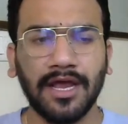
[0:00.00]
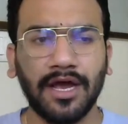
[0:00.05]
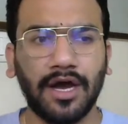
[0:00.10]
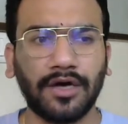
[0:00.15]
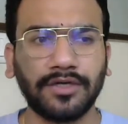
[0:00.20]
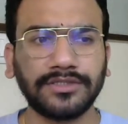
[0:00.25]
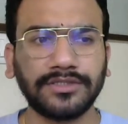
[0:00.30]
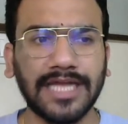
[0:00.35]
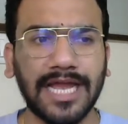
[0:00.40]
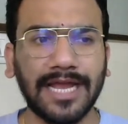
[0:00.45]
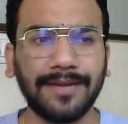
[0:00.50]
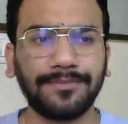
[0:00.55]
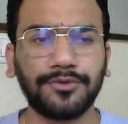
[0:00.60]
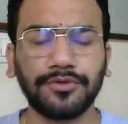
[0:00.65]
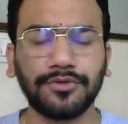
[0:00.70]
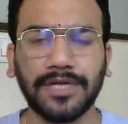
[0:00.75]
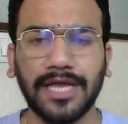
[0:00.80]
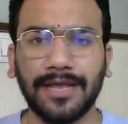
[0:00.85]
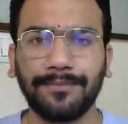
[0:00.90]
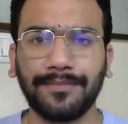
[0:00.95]
On time
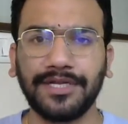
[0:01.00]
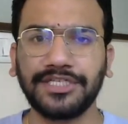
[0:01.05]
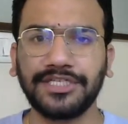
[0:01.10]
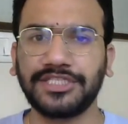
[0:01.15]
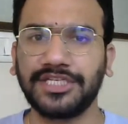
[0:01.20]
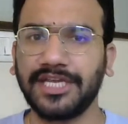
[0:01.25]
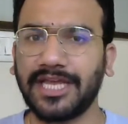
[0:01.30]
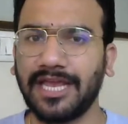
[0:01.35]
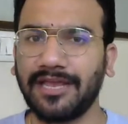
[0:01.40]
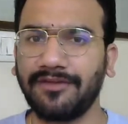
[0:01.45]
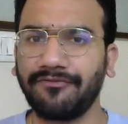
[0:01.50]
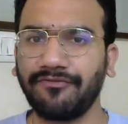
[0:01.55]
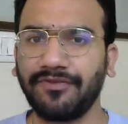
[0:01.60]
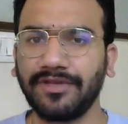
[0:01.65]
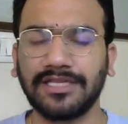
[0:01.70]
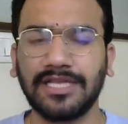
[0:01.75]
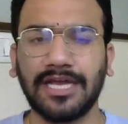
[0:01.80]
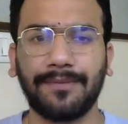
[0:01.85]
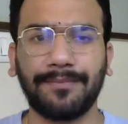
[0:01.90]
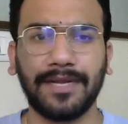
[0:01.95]
to time, Ministry came
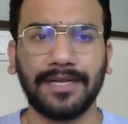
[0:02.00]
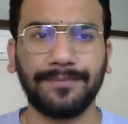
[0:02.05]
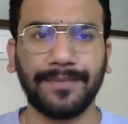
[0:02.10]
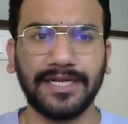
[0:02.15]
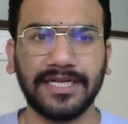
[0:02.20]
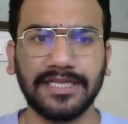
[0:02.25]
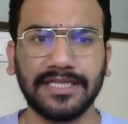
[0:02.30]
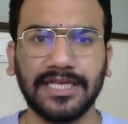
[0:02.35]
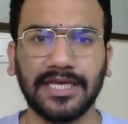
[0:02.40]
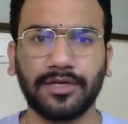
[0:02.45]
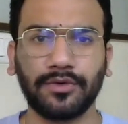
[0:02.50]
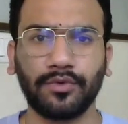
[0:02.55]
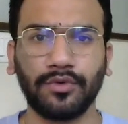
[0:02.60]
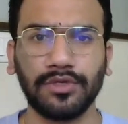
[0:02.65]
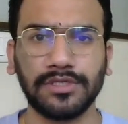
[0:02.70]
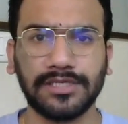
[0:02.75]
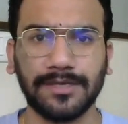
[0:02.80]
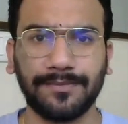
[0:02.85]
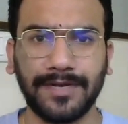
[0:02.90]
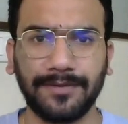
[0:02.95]
with the amendment in the
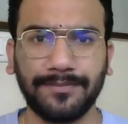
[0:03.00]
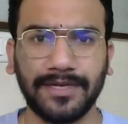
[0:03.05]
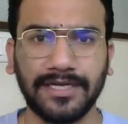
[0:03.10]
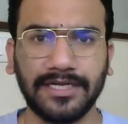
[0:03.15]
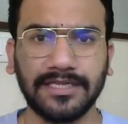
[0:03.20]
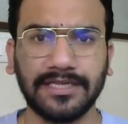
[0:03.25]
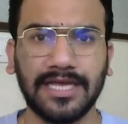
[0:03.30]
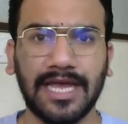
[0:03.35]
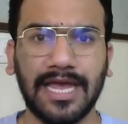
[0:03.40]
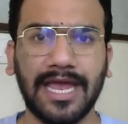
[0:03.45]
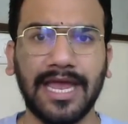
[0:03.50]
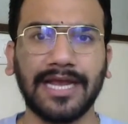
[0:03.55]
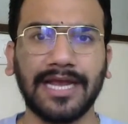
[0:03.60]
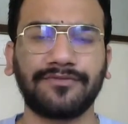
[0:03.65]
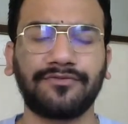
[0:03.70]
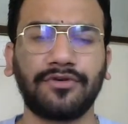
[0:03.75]
rules, amendment in the act.